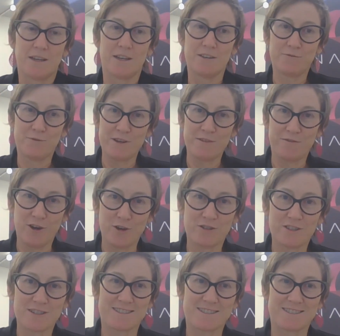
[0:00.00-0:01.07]
If we
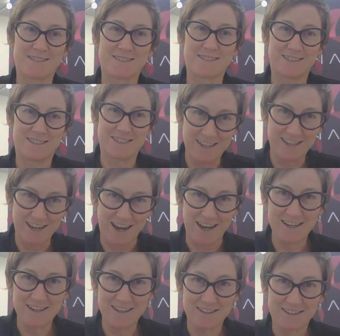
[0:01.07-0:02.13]
focus
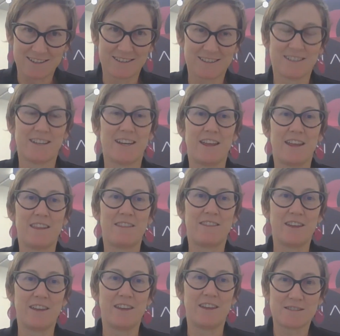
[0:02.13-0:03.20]
today,
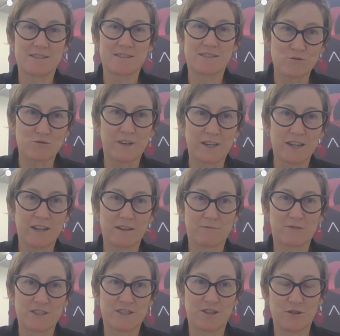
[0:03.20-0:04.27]
there is already a
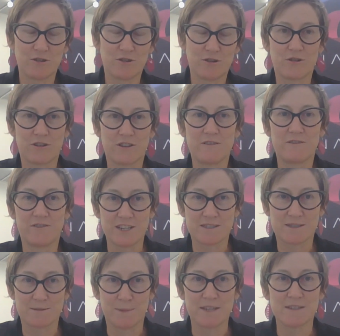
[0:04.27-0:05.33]
return on
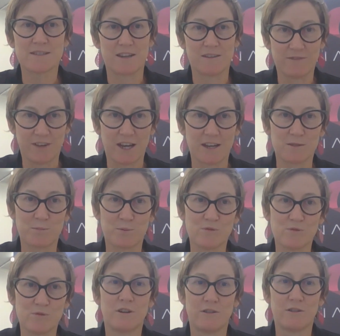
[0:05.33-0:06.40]
investment
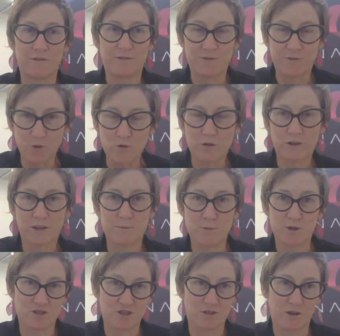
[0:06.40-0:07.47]
available for
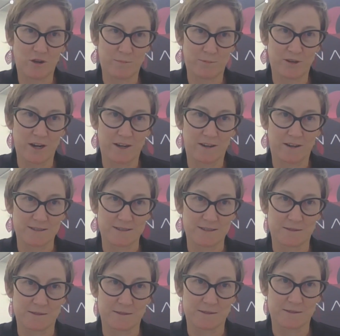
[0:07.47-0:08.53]
commercial operators.